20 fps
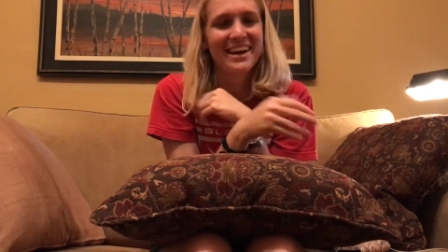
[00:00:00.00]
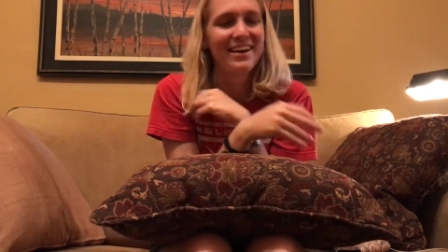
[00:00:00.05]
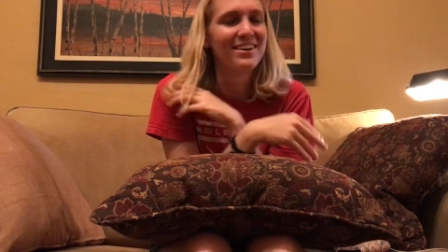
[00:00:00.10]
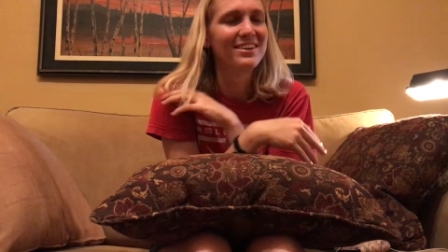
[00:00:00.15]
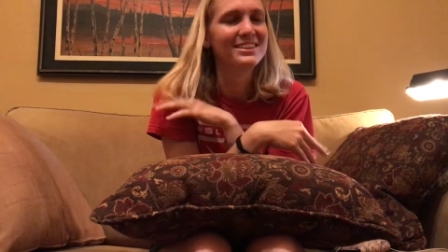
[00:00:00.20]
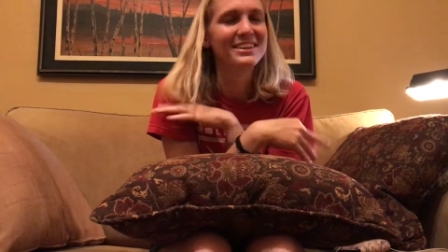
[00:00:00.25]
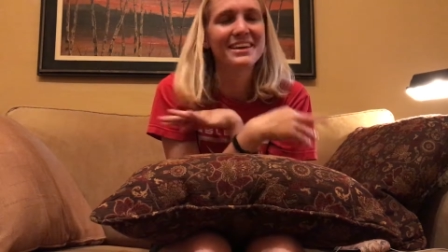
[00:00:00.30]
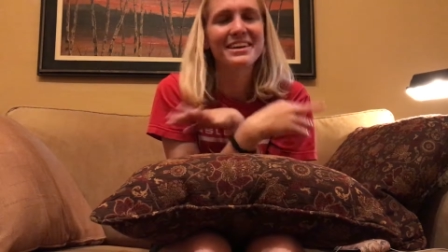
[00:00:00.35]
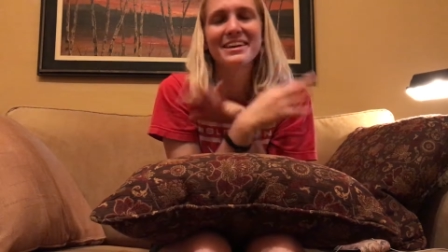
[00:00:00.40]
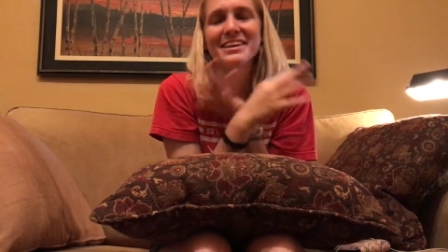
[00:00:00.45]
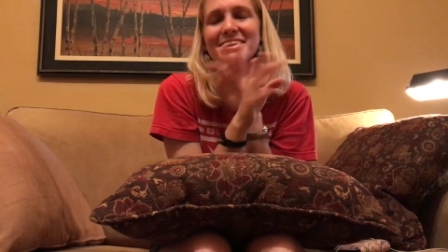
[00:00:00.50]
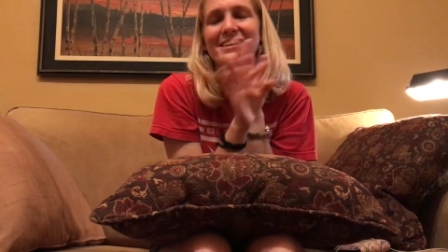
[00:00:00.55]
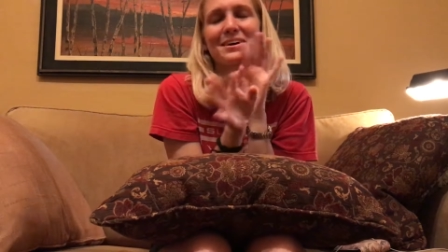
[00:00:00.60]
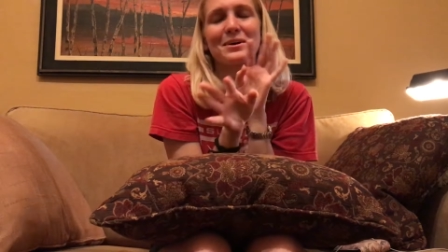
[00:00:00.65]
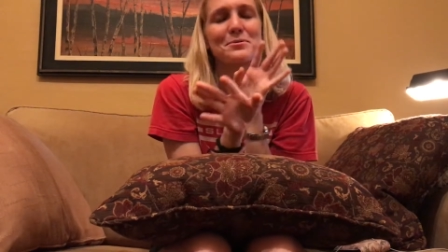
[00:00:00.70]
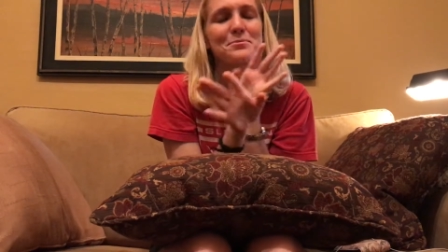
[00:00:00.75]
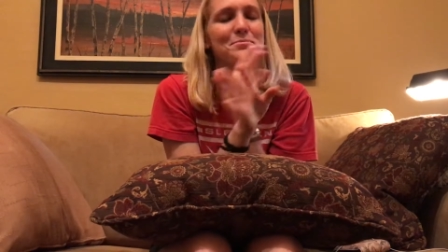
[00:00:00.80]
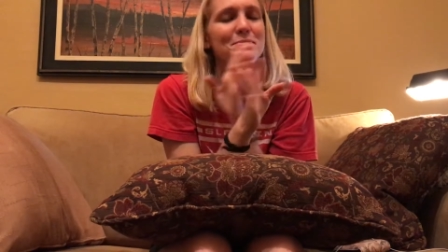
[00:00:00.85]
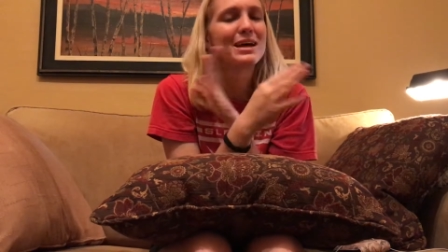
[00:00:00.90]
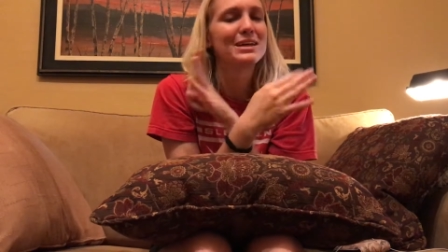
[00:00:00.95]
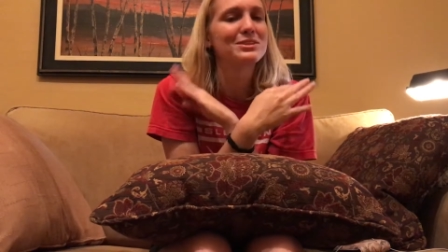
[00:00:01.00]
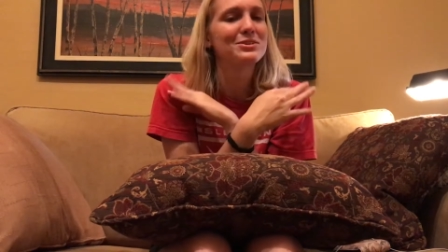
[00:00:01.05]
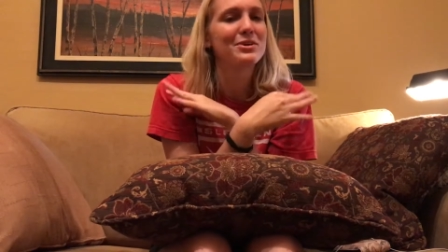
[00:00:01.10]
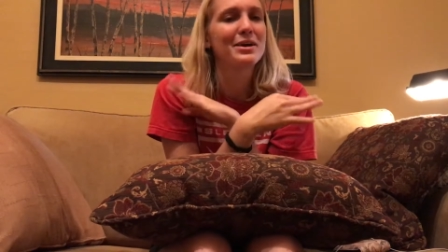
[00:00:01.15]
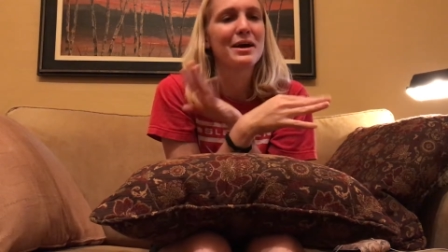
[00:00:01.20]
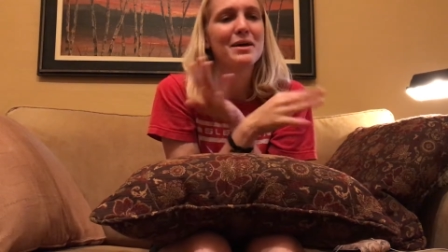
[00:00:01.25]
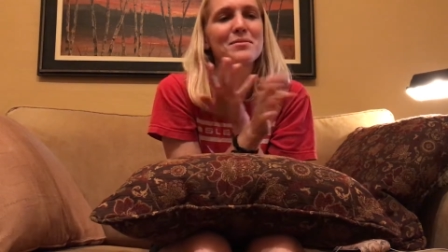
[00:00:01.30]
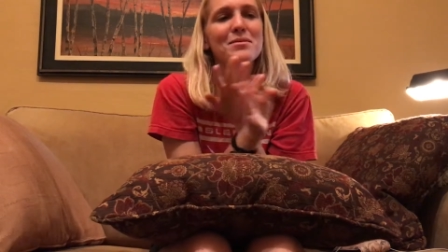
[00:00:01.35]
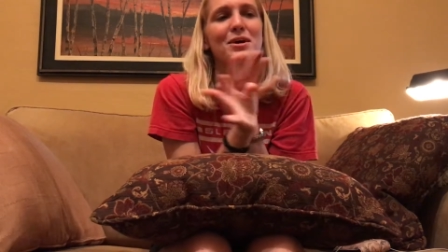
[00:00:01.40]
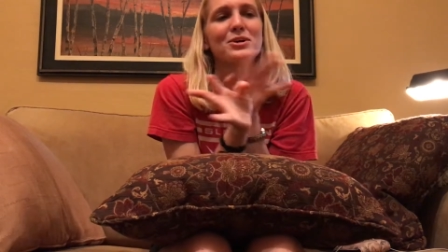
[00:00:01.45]
I was like, nope, that's
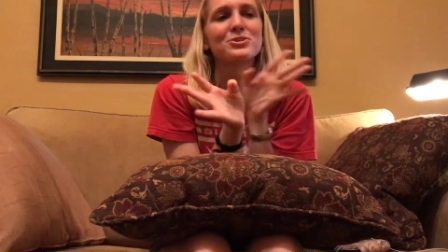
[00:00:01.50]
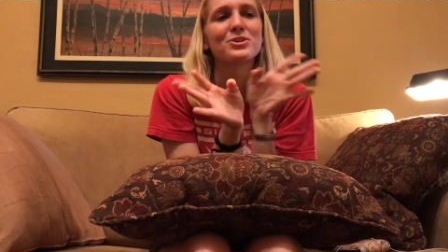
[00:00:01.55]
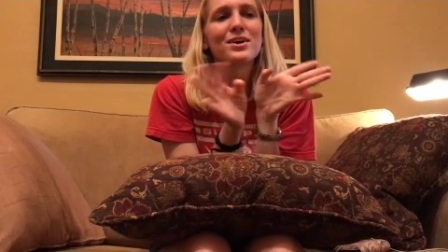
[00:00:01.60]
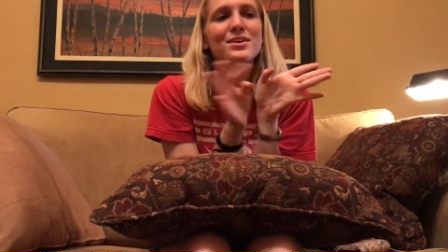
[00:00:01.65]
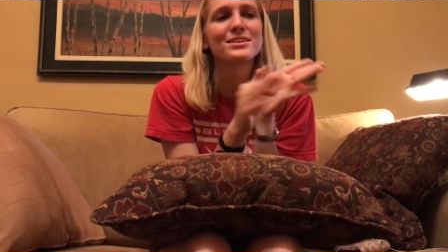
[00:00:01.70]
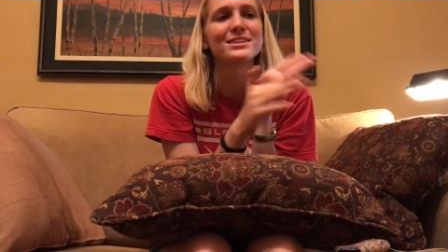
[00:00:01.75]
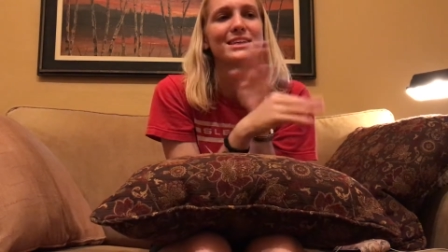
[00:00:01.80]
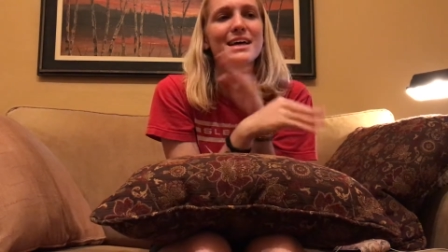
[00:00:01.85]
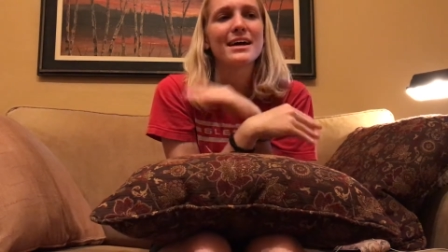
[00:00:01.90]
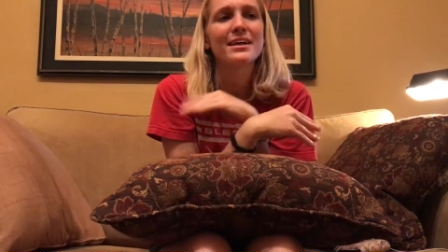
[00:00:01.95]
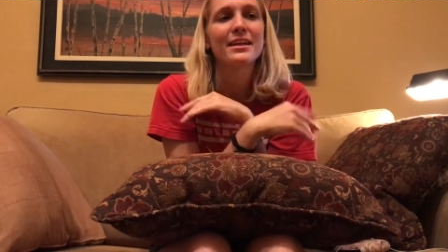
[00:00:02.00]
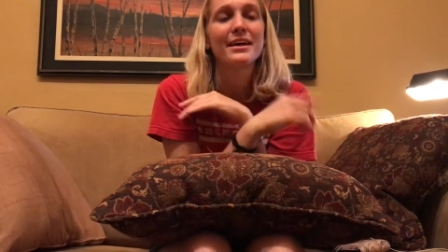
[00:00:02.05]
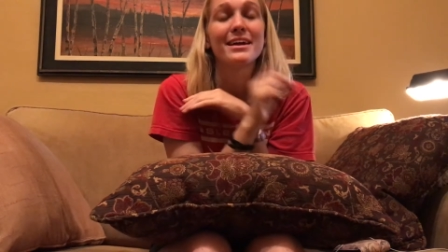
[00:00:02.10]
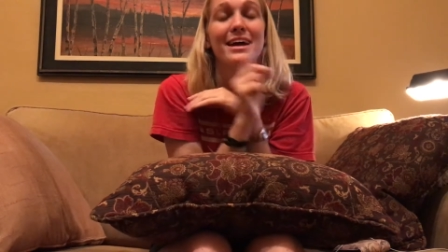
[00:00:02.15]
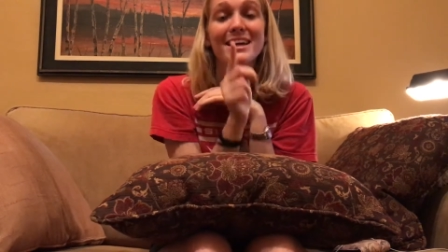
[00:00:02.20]
okay, I'll try the slack line.